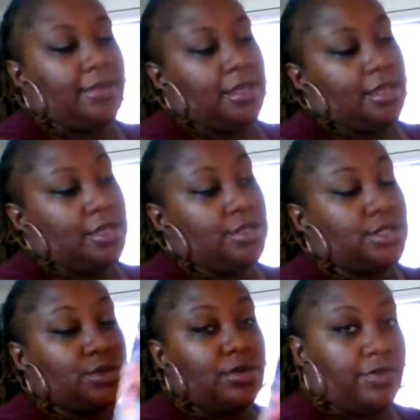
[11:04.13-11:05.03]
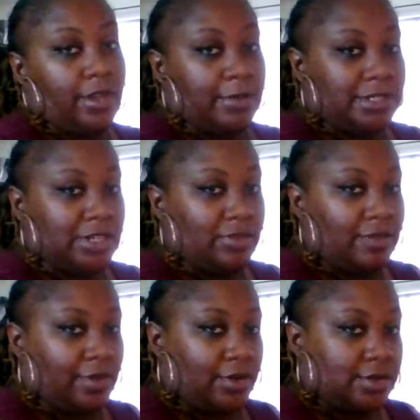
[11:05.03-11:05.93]
the Two of Cups in the
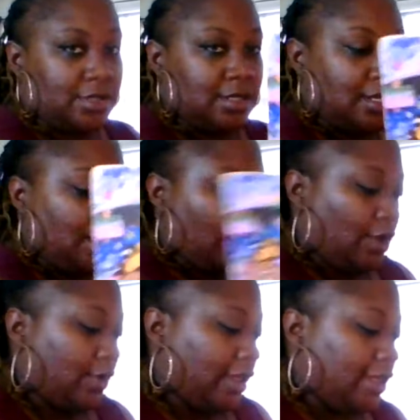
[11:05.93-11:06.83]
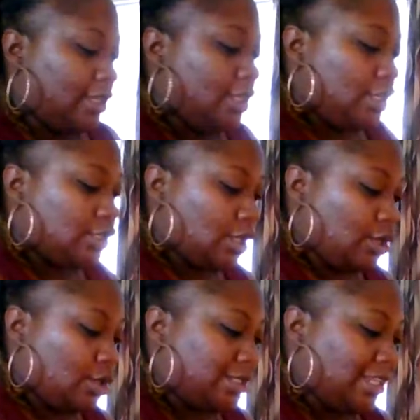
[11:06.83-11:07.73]
reverse. Okay,
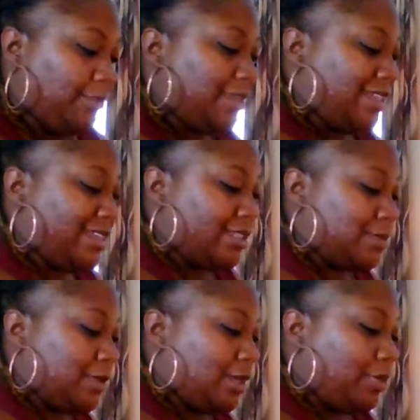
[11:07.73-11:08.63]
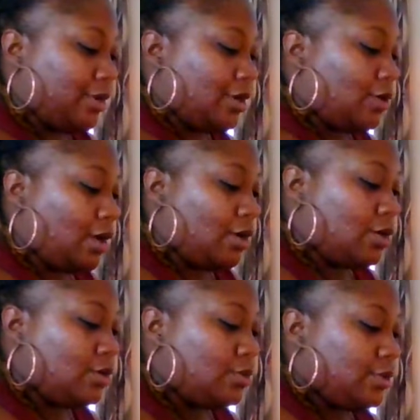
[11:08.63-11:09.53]
so something is being put on
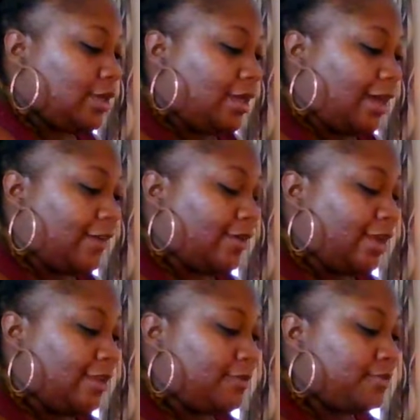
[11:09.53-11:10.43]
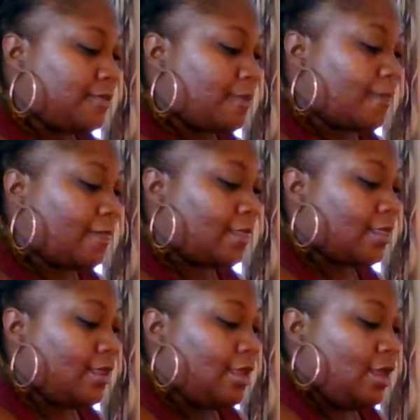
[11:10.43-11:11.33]
hold. All right.
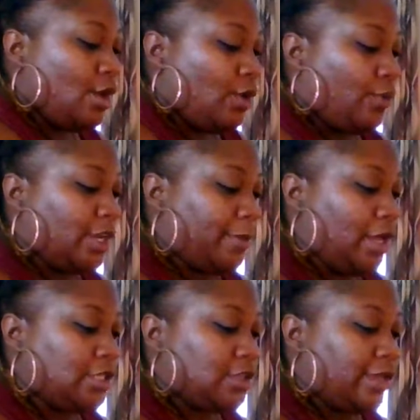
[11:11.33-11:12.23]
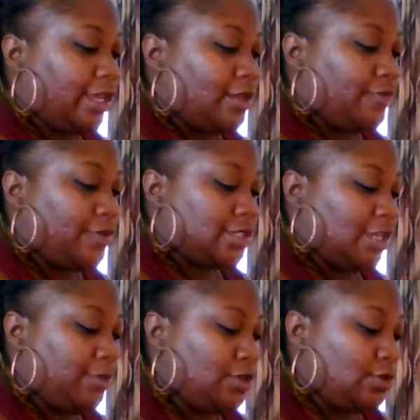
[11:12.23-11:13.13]
What I'm also getting for
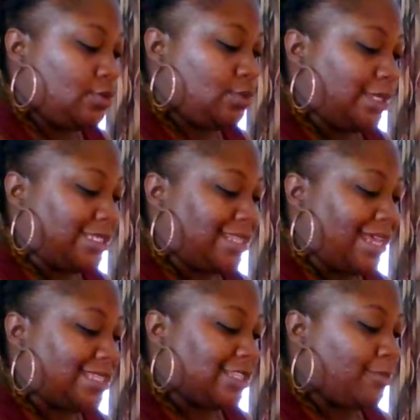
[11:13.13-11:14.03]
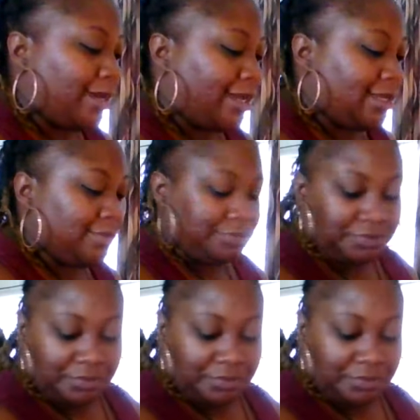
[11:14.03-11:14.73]
some of you, it's like somebody